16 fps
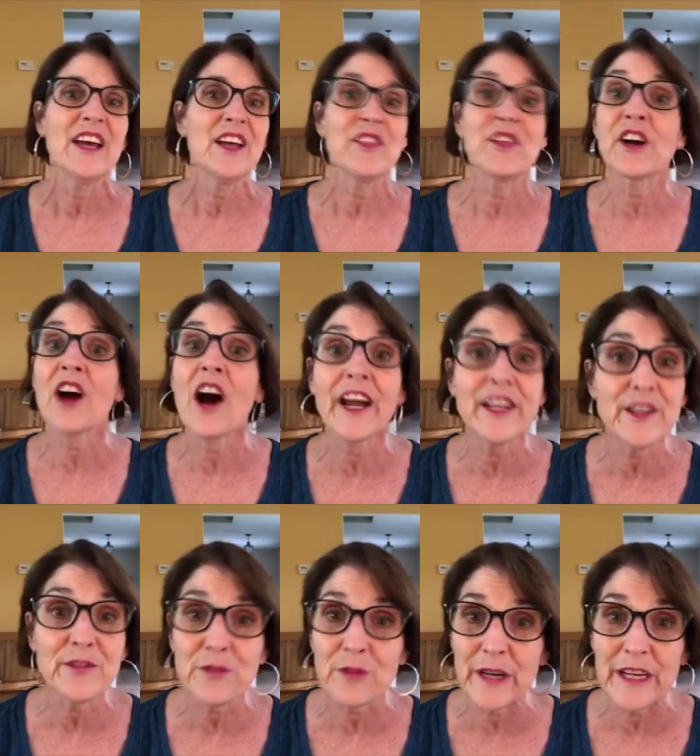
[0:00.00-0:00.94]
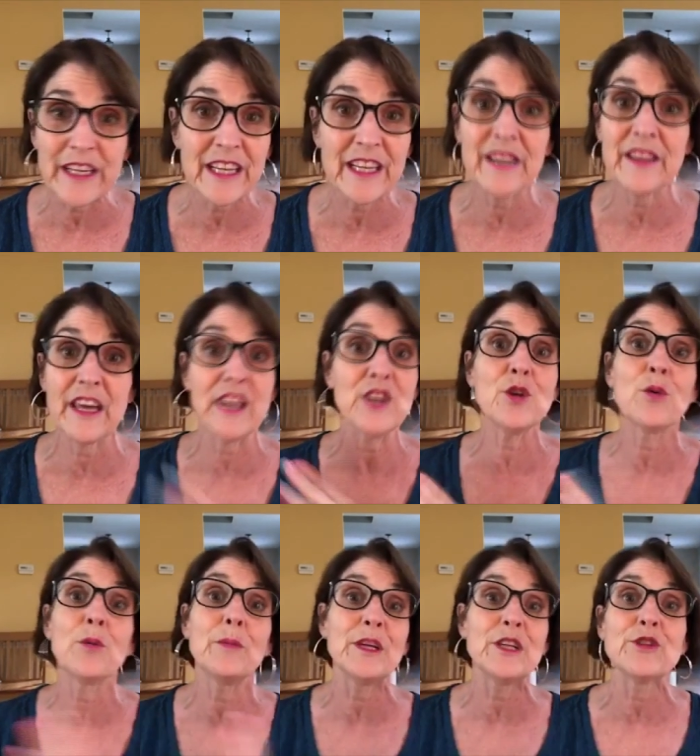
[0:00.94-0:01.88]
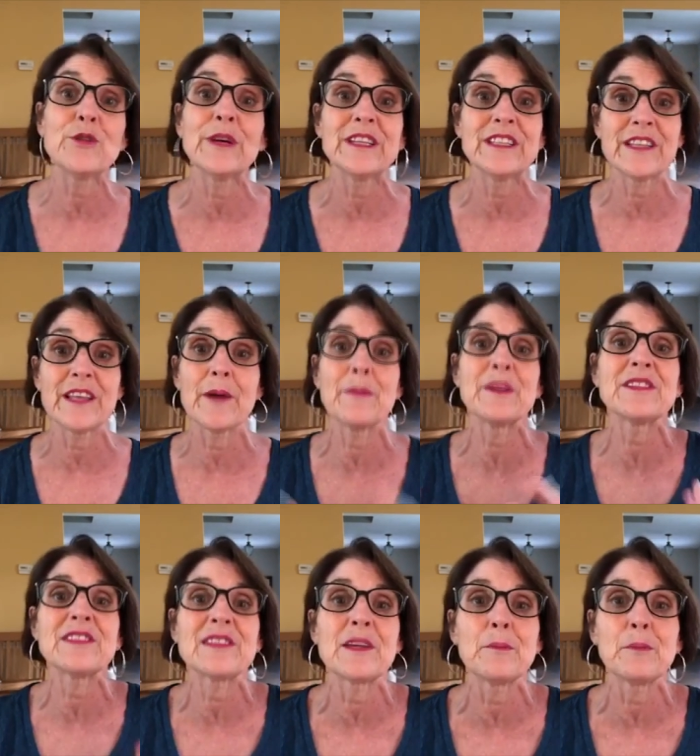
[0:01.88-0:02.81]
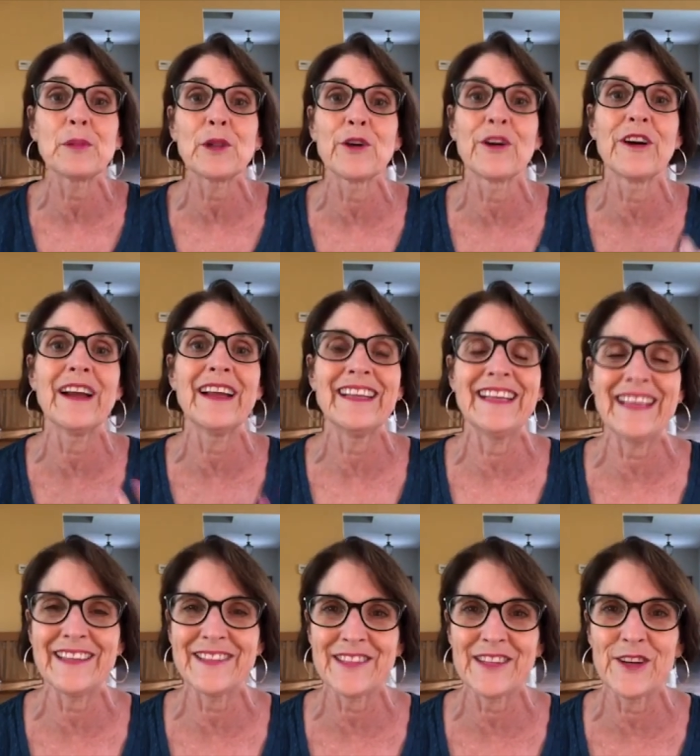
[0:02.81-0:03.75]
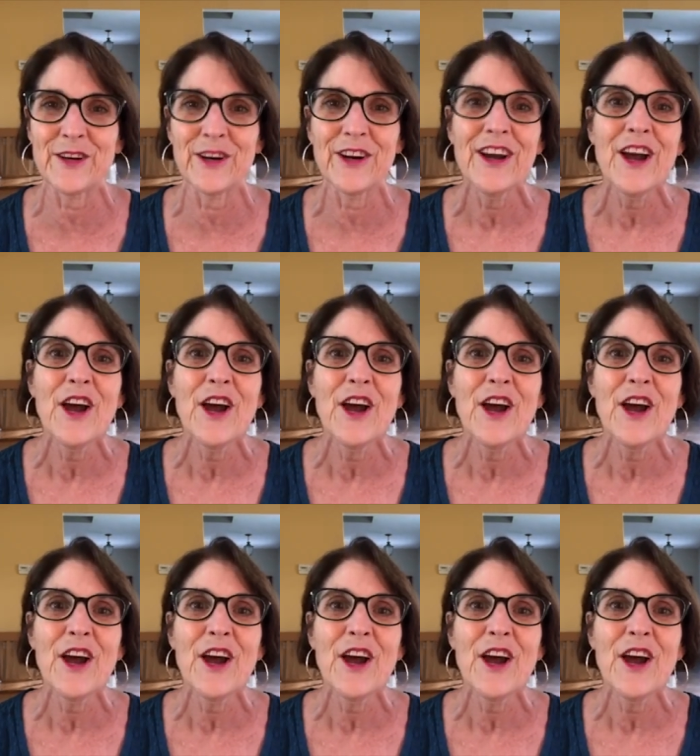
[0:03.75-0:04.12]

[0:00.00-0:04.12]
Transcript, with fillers: The kind of reading that you will be doing to them is simpler and easier.